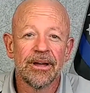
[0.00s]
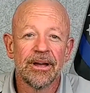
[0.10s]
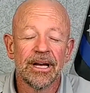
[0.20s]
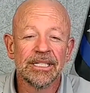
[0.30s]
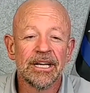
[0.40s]

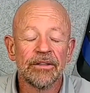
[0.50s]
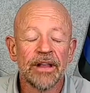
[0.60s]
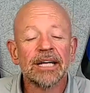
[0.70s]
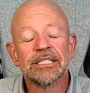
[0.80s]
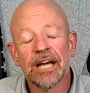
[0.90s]
Until
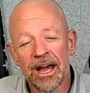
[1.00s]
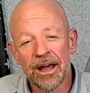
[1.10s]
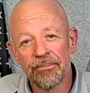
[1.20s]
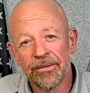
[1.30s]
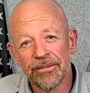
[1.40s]
next
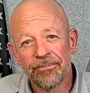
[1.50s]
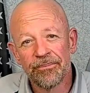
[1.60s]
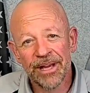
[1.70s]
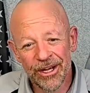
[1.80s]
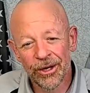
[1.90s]
time,
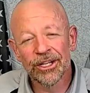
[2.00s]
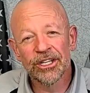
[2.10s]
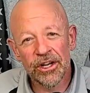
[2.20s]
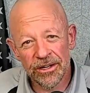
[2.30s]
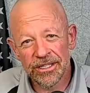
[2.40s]
be good
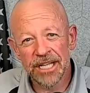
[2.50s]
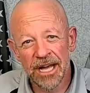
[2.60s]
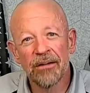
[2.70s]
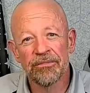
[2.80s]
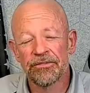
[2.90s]
to
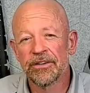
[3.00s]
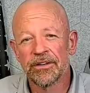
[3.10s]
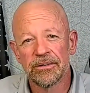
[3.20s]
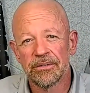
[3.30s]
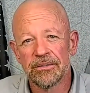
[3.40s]
yourself.
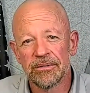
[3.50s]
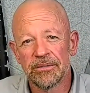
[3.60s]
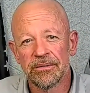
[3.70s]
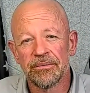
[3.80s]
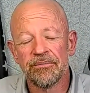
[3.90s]

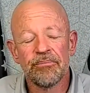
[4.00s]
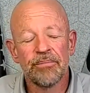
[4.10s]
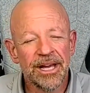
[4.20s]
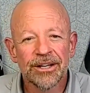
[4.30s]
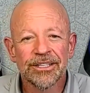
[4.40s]

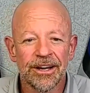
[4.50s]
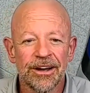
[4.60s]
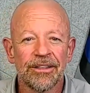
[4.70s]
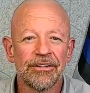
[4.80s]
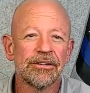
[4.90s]
Be good to
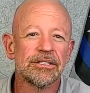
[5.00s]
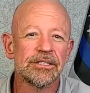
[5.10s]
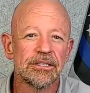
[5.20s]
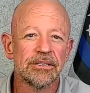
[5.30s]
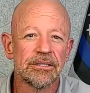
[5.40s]

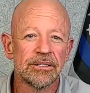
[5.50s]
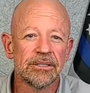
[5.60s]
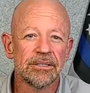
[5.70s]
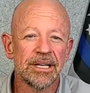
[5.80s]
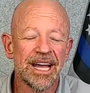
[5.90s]
others.
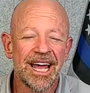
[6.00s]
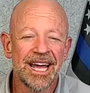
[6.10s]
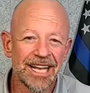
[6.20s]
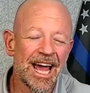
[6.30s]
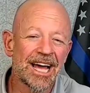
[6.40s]

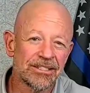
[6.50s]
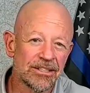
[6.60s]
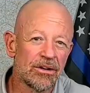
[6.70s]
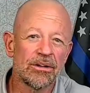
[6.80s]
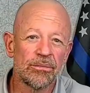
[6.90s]
And as
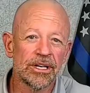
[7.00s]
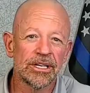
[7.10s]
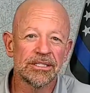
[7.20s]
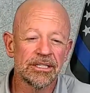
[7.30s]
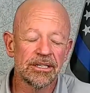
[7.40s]

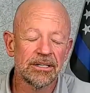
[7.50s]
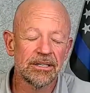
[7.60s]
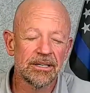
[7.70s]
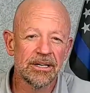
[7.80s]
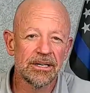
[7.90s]
always,
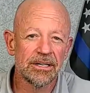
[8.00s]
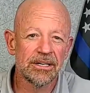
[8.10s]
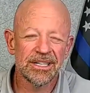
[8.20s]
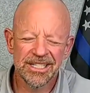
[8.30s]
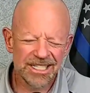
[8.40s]

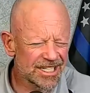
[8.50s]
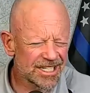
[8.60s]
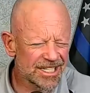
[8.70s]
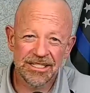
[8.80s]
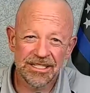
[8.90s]

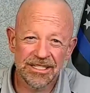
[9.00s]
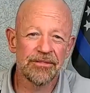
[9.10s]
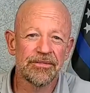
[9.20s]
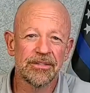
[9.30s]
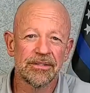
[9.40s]
stay safe.